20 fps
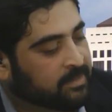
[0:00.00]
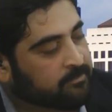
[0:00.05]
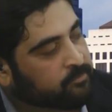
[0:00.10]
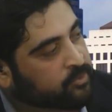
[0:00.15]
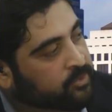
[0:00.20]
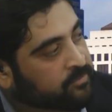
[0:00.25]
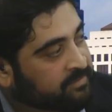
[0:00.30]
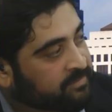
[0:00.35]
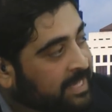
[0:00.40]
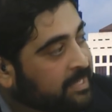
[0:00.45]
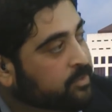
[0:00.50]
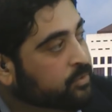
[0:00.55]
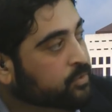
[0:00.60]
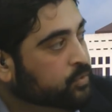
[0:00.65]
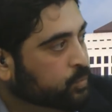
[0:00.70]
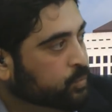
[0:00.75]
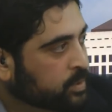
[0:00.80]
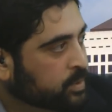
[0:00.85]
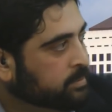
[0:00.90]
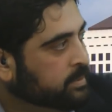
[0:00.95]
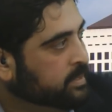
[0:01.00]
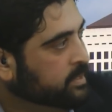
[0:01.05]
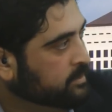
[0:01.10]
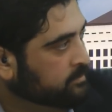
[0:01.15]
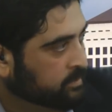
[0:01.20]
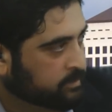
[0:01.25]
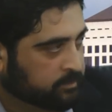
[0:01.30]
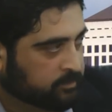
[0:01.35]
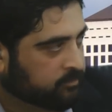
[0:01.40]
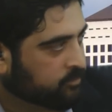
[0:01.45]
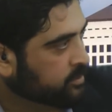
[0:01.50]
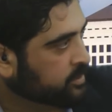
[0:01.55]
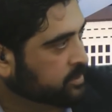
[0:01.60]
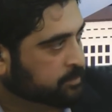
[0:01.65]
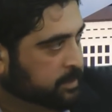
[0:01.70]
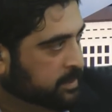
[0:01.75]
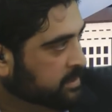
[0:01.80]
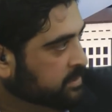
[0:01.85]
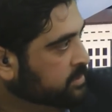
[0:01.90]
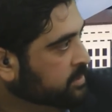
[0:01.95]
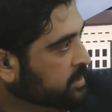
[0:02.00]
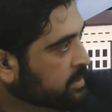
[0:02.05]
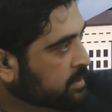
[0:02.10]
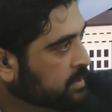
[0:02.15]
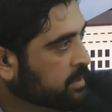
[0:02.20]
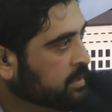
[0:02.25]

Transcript: up for the values we believe in, free speech,